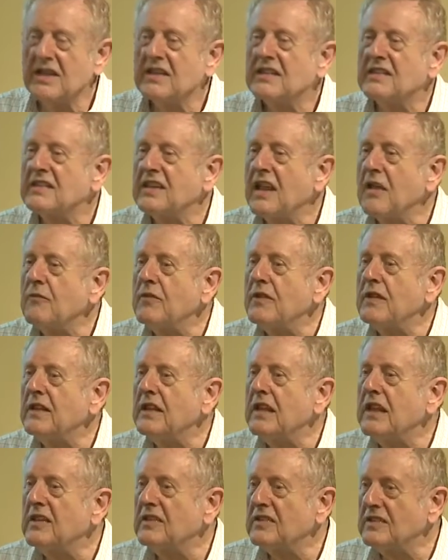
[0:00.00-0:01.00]

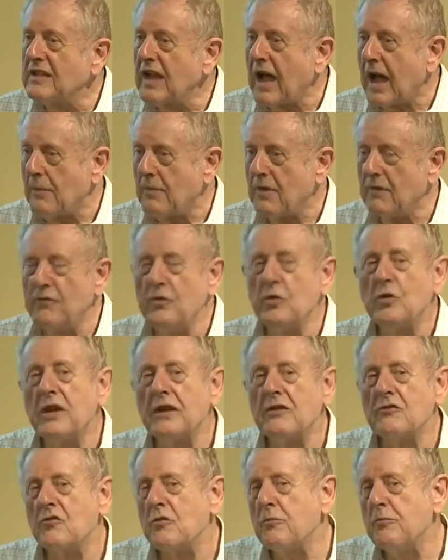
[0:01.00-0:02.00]
Seven is time. If you
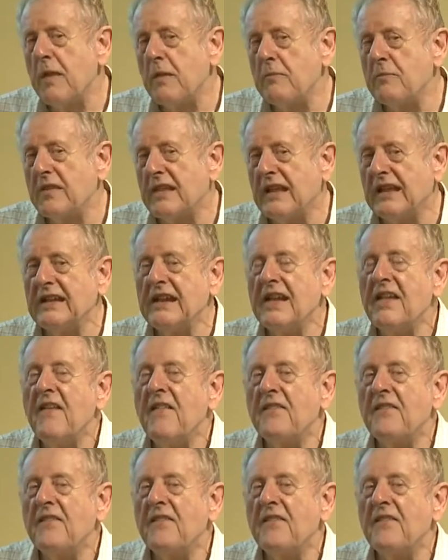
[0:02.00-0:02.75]
can remember that,